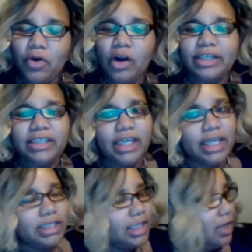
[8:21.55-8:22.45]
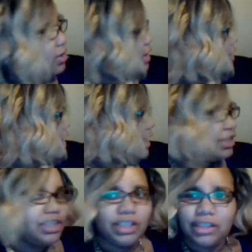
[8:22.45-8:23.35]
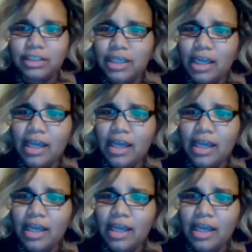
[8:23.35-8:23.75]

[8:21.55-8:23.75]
or DSL connections,